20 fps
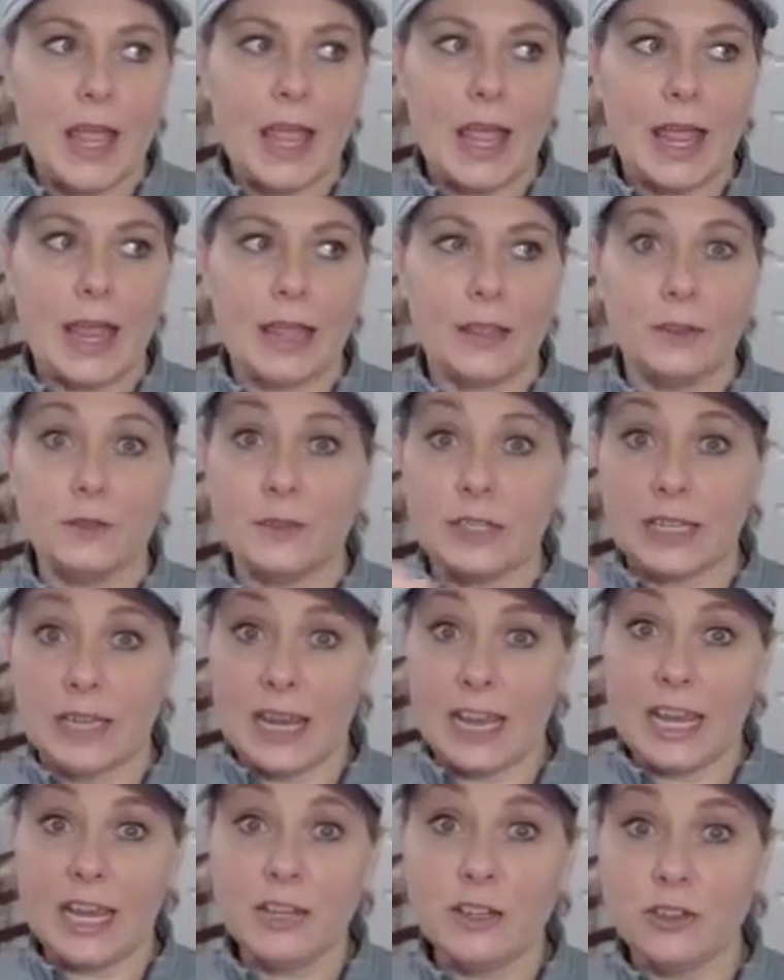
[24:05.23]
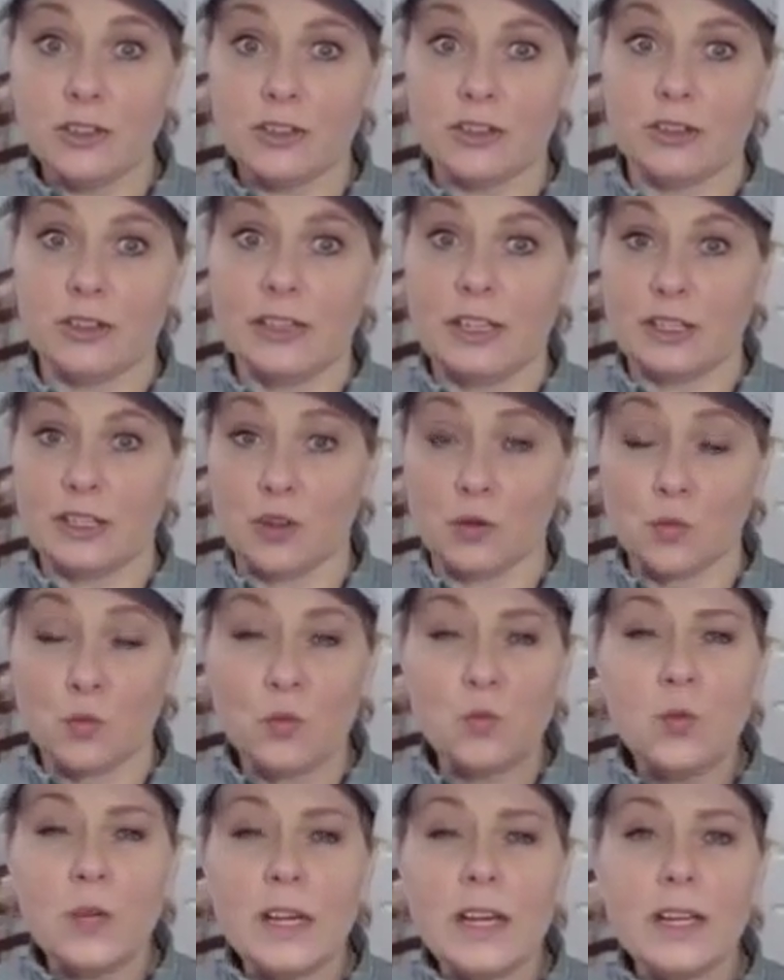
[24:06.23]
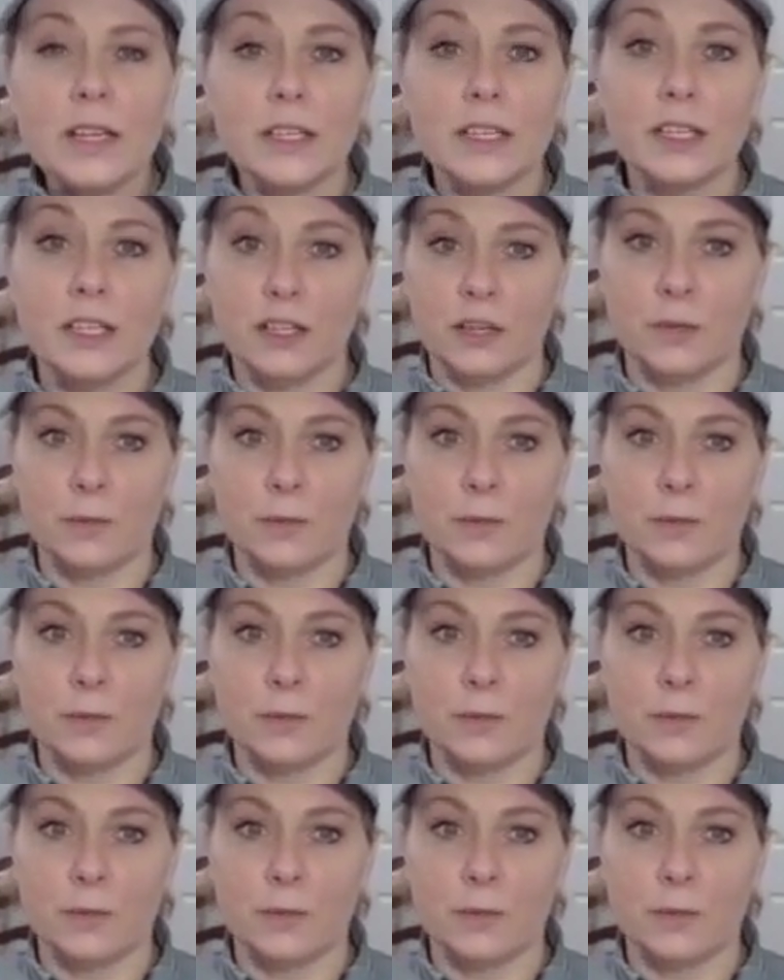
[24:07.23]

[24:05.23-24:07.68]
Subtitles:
and there's an industry that's a really good